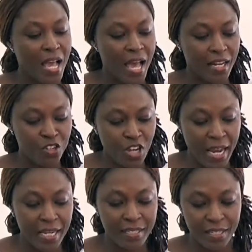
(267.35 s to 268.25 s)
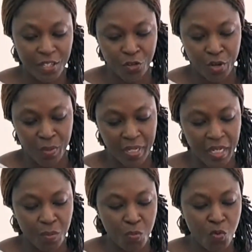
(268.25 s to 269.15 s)
and a giant in the Caribbean
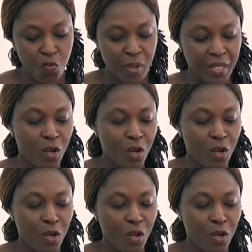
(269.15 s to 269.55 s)
labor movement.